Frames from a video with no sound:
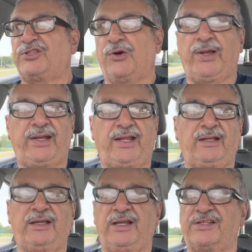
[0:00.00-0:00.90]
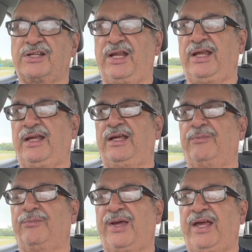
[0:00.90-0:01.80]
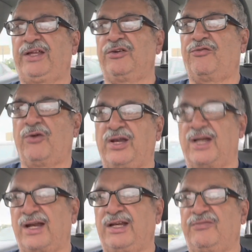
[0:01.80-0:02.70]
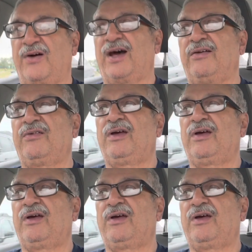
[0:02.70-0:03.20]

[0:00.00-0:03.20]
joining initially and paying your $49.95